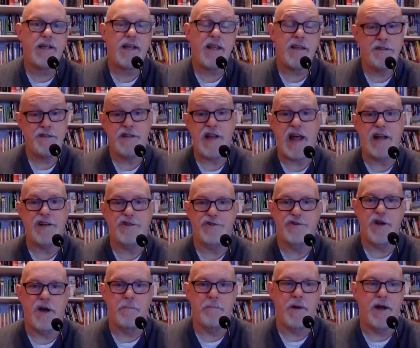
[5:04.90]
snatched
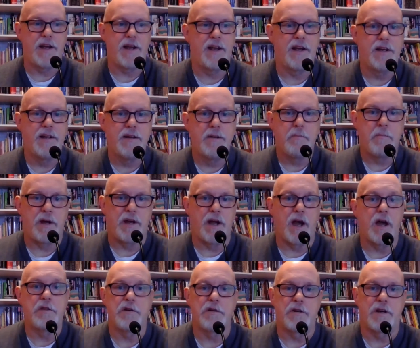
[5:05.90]
up by
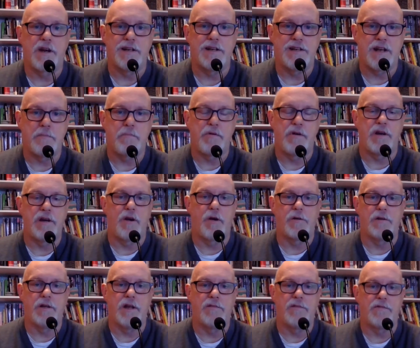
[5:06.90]
other contemporary
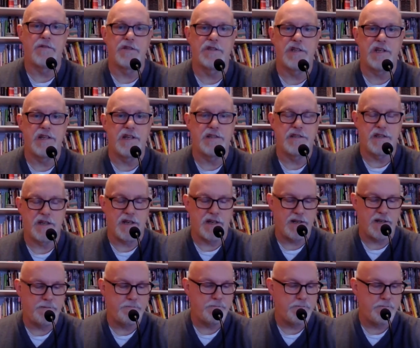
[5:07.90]
art lovers in the city.